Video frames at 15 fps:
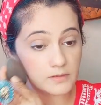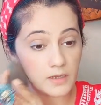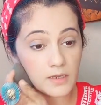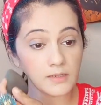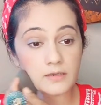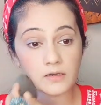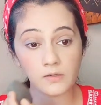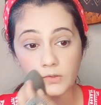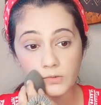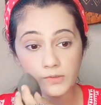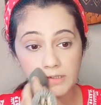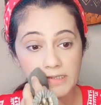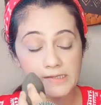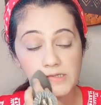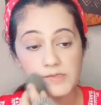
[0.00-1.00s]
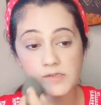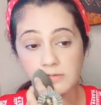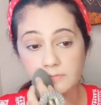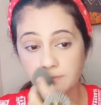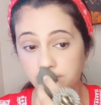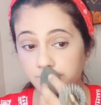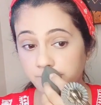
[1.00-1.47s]
and it will look nice.
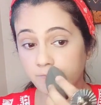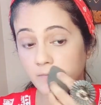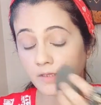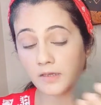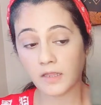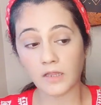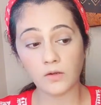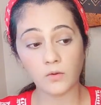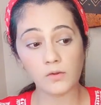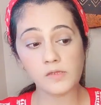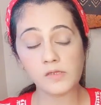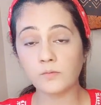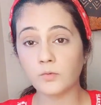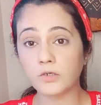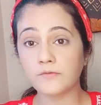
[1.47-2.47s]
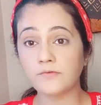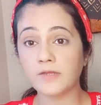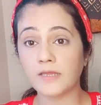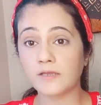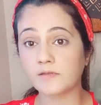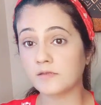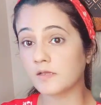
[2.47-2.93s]
And also whatever
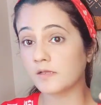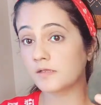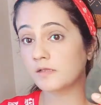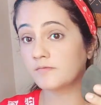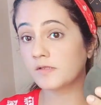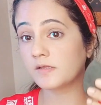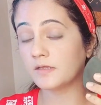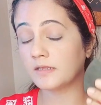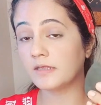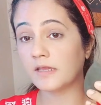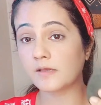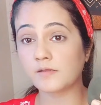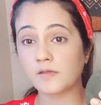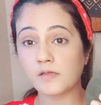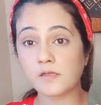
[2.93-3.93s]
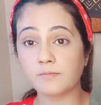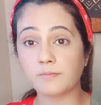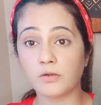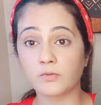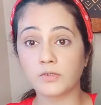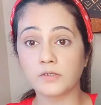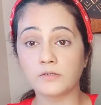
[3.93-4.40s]
excess, if there's any excess
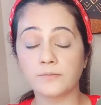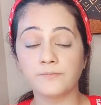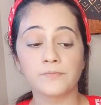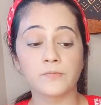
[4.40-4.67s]
powder